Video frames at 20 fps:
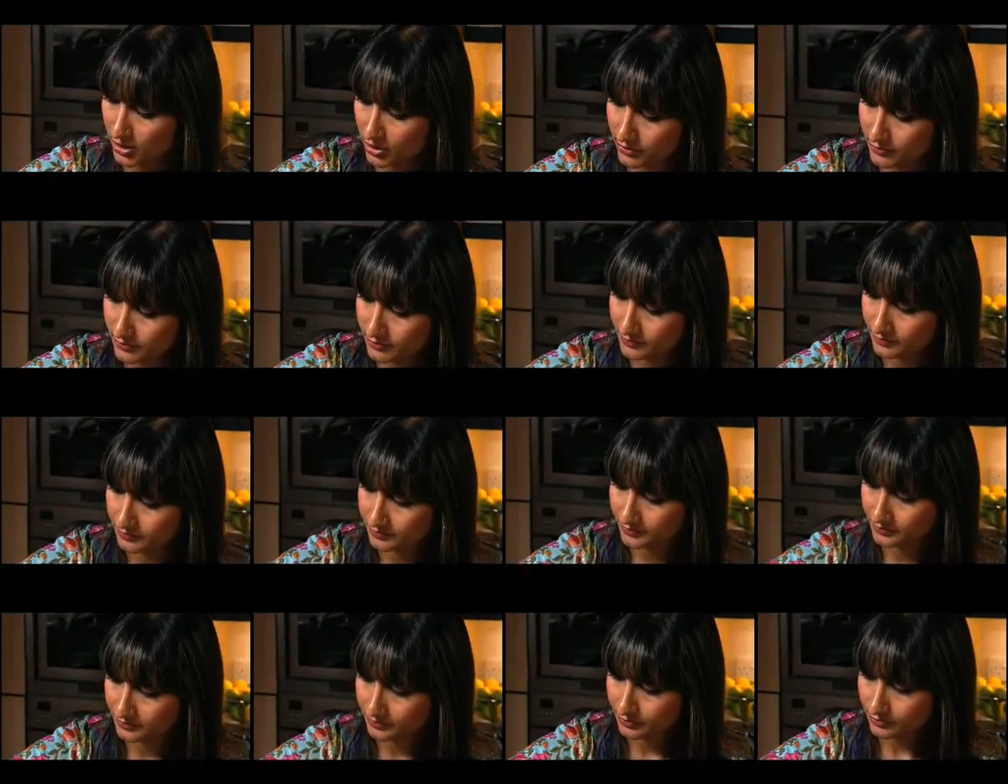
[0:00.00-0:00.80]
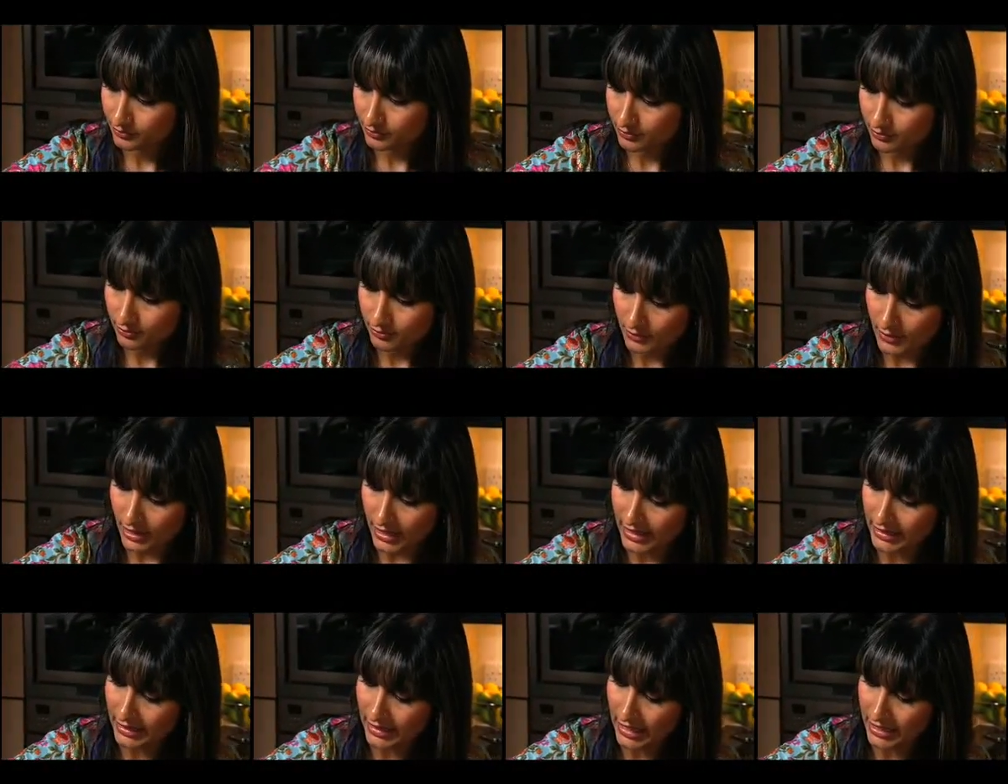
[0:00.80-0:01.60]
on
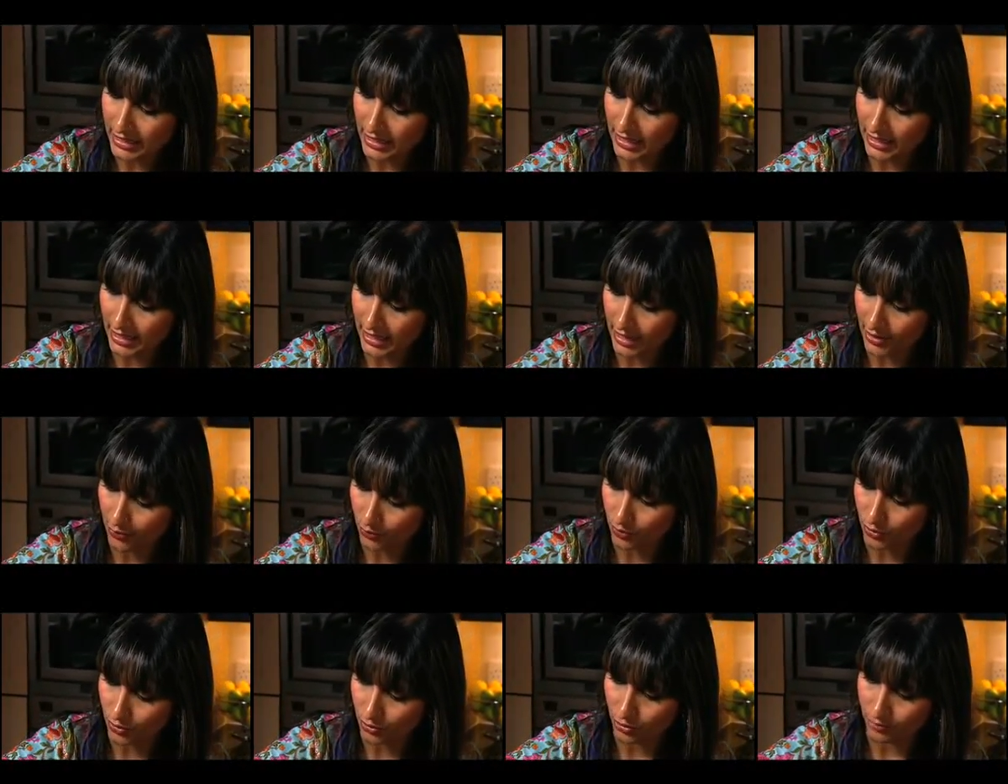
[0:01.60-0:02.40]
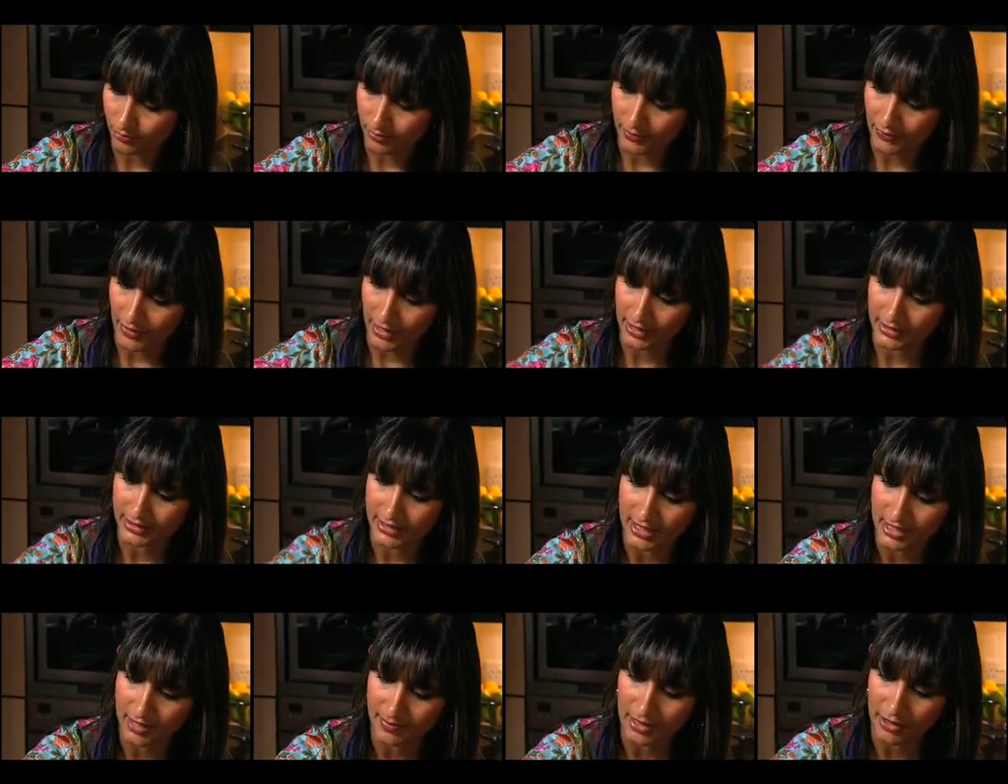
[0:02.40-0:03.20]
and let that get warm. That'll
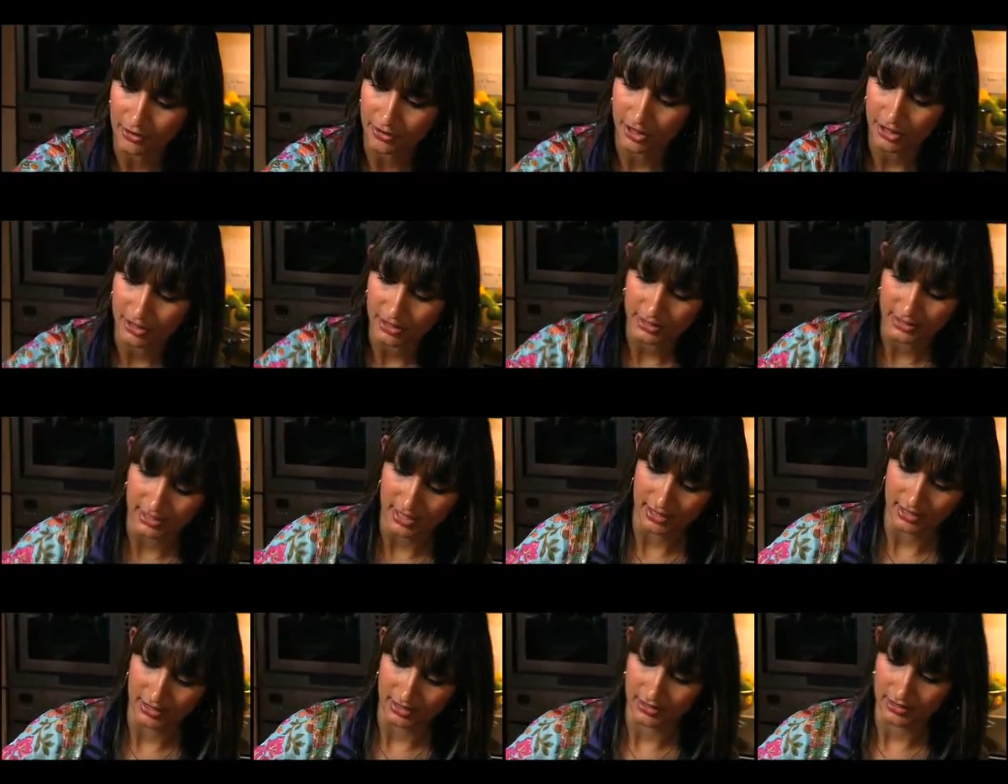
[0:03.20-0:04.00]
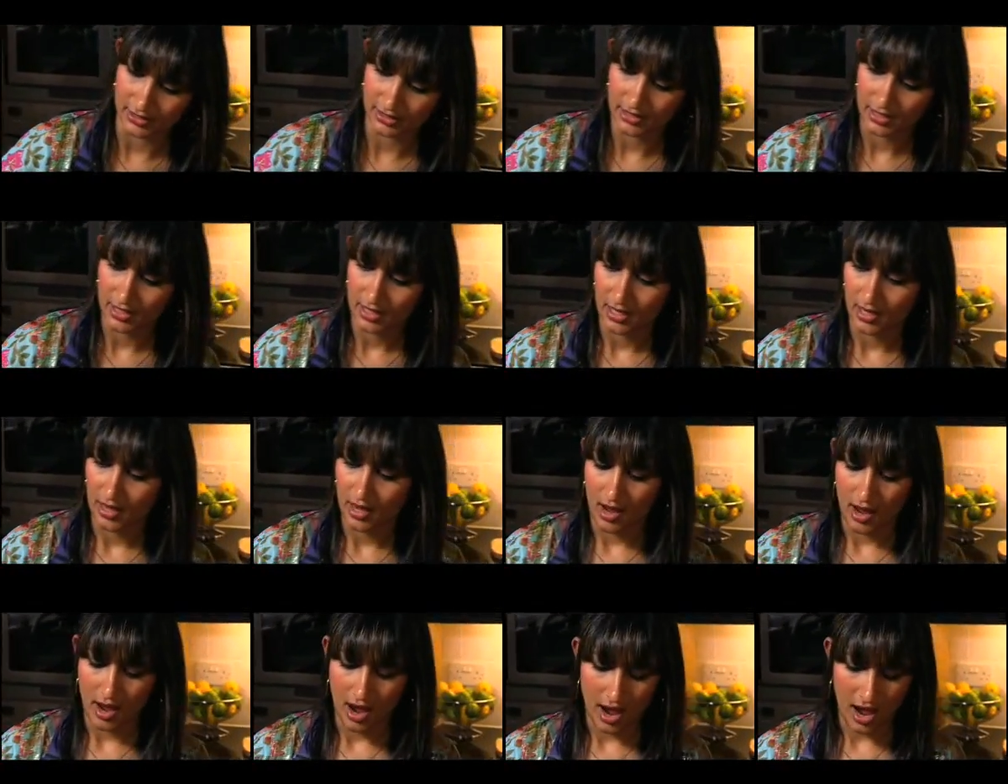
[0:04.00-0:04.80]
take about 30 seconds.
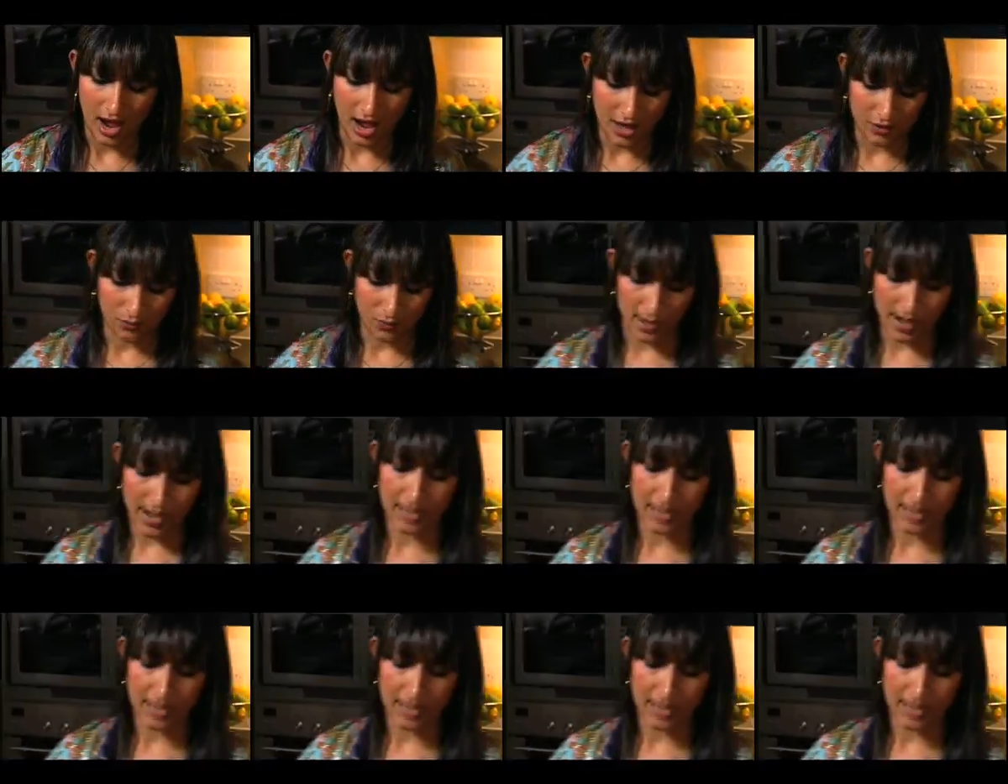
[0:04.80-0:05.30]
And we